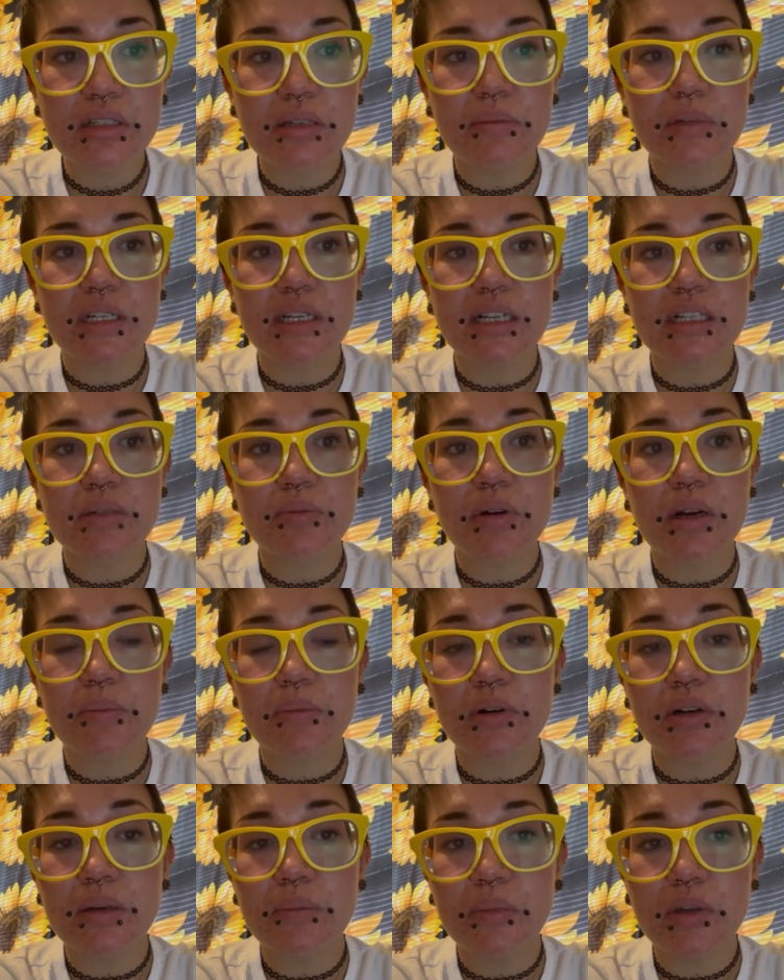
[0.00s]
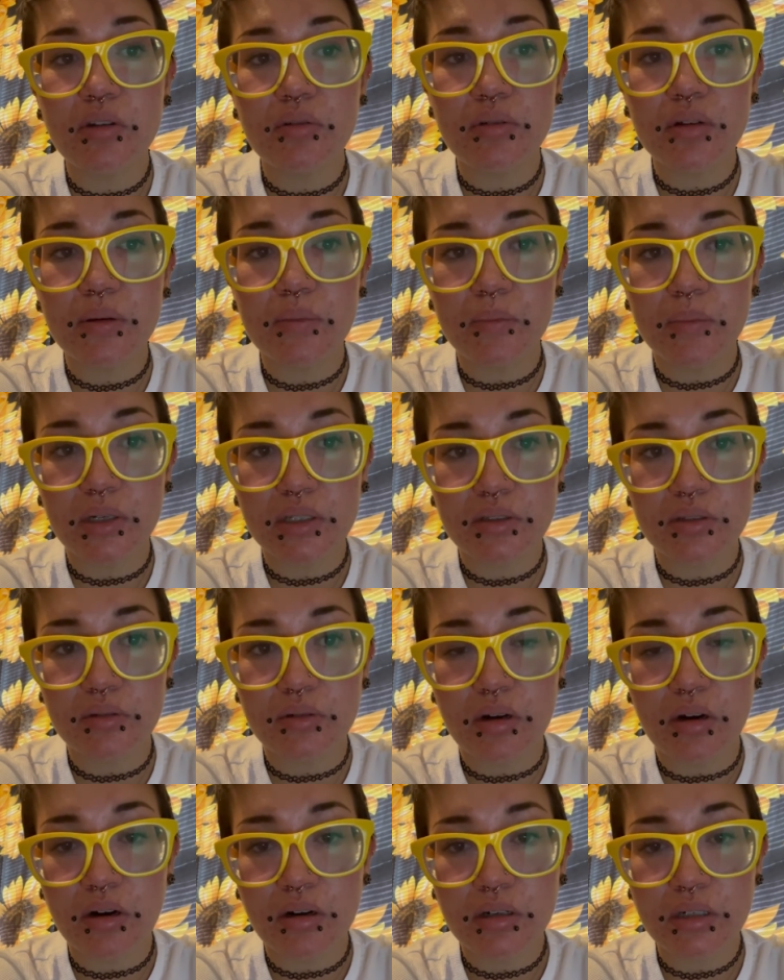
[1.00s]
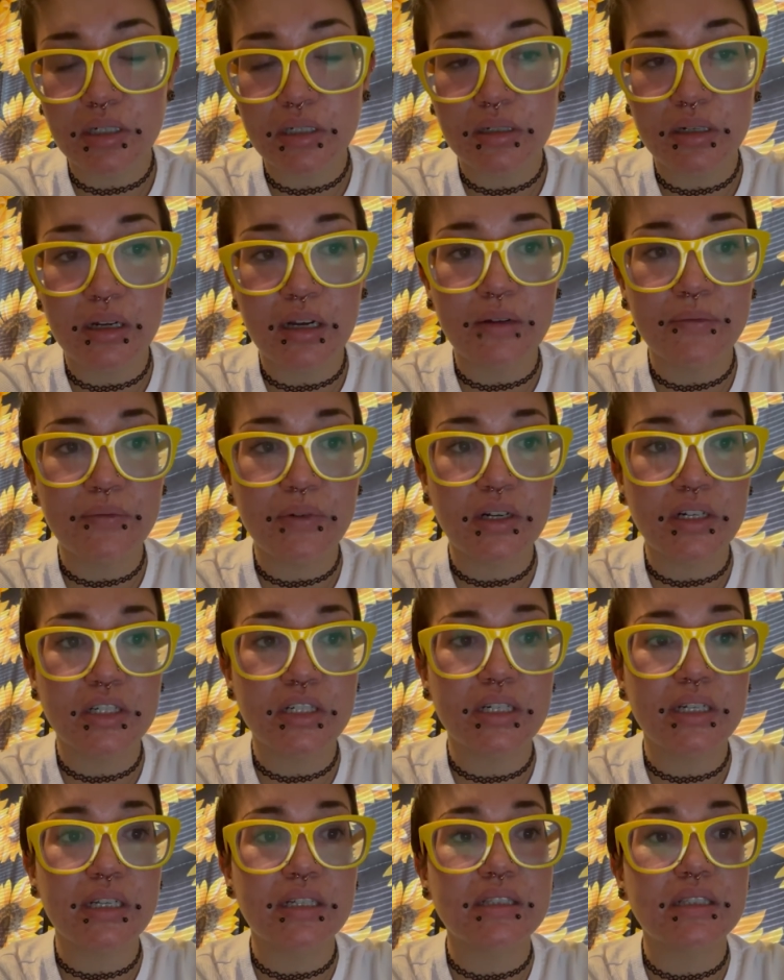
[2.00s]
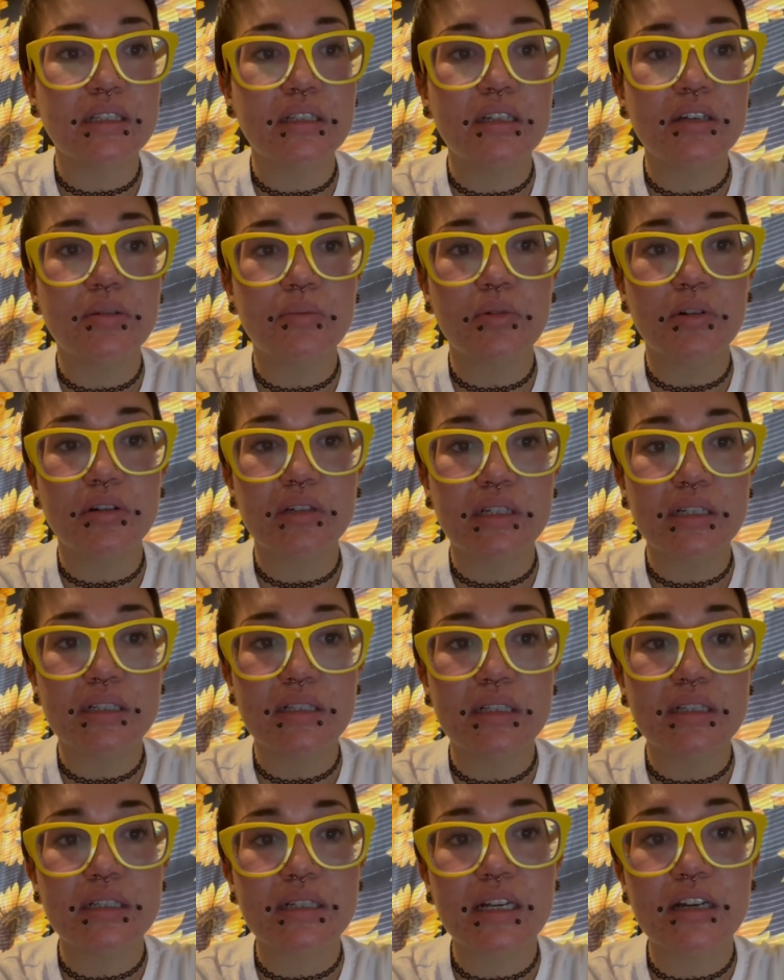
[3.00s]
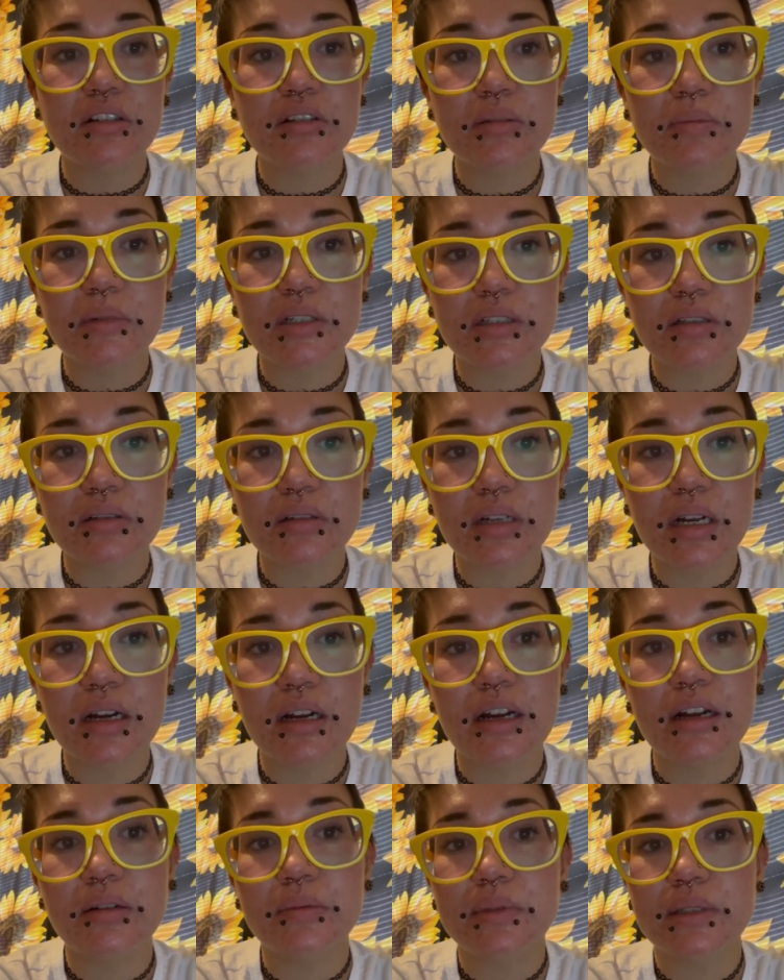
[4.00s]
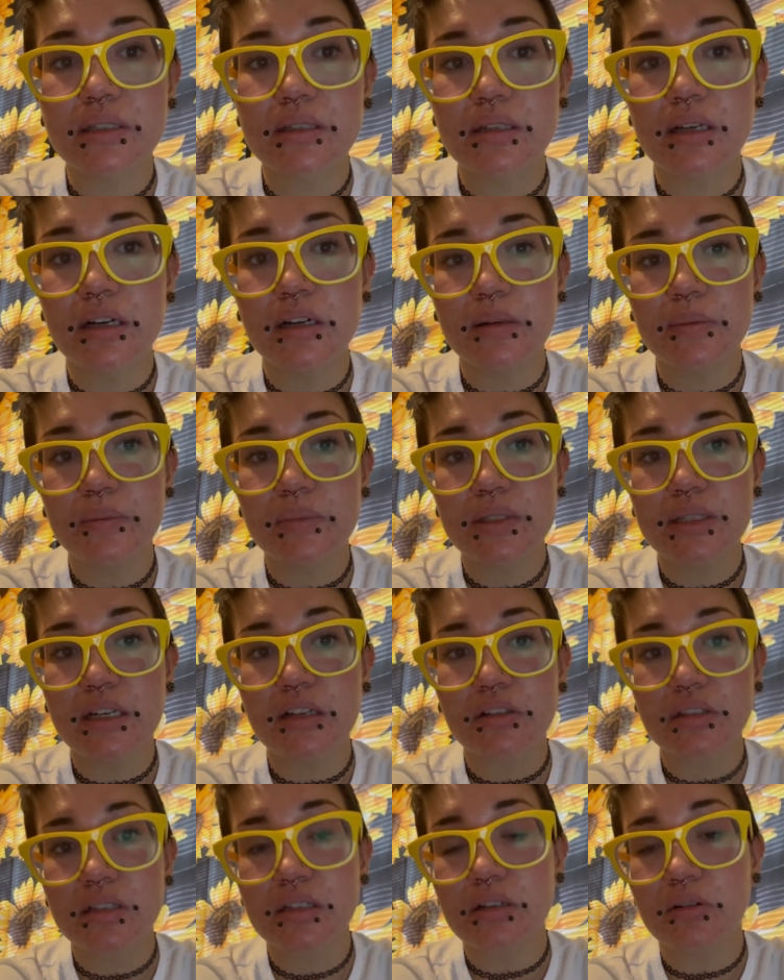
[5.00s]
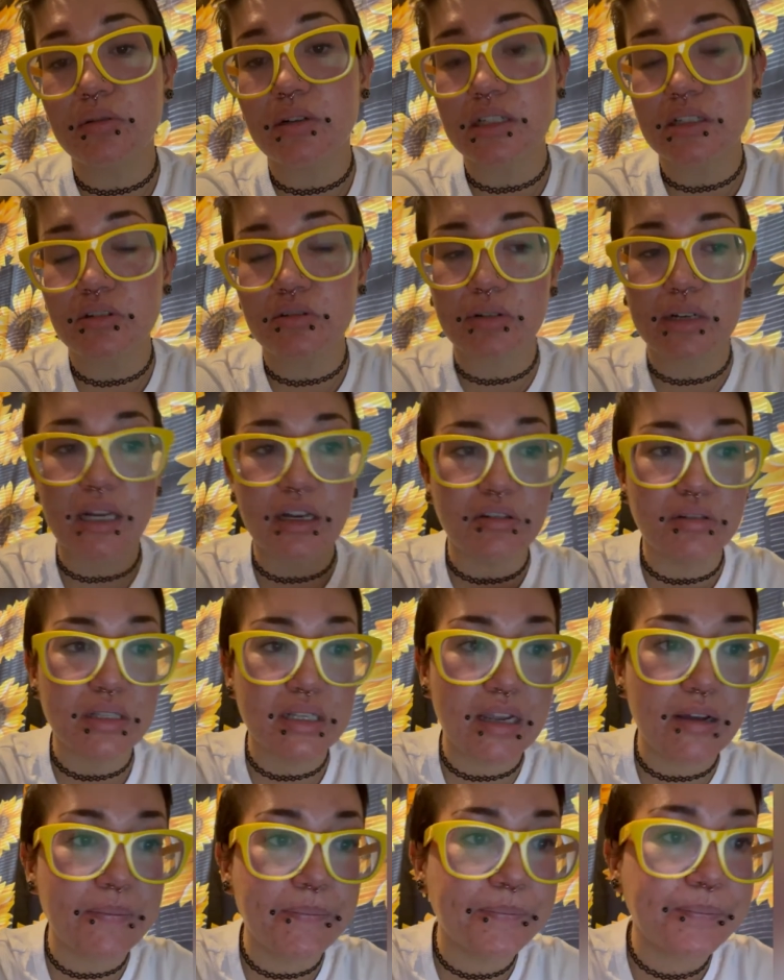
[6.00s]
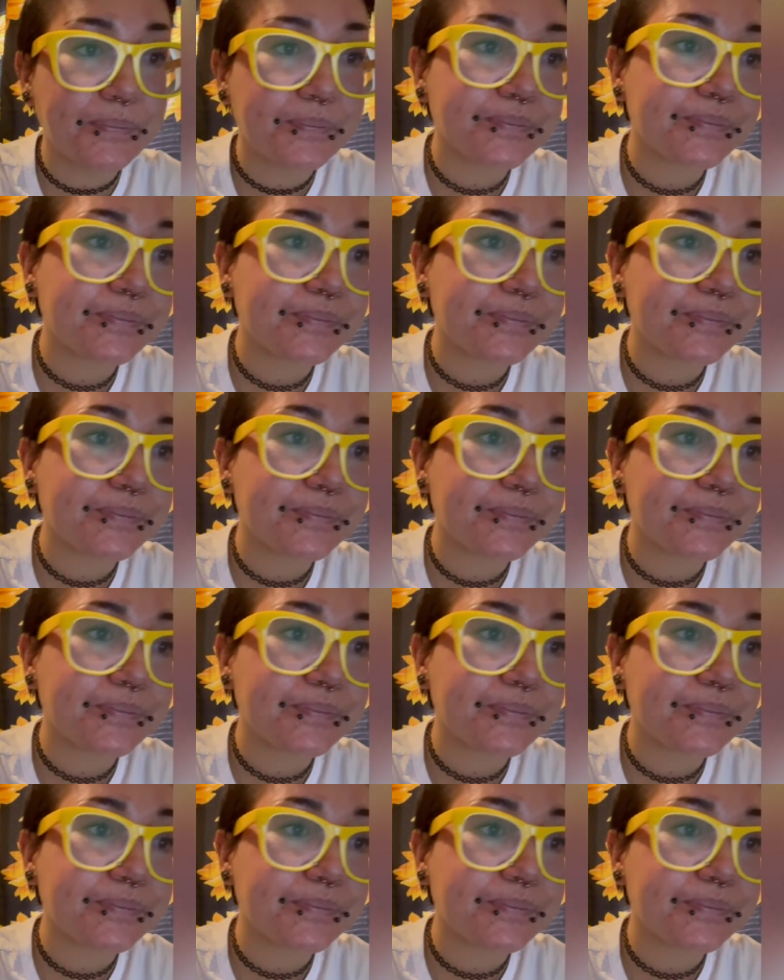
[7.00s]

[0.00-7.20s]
It maintains proper immune, muscle, heart function, and selenoproteins and skeletal muscle helps cells sequester calcium.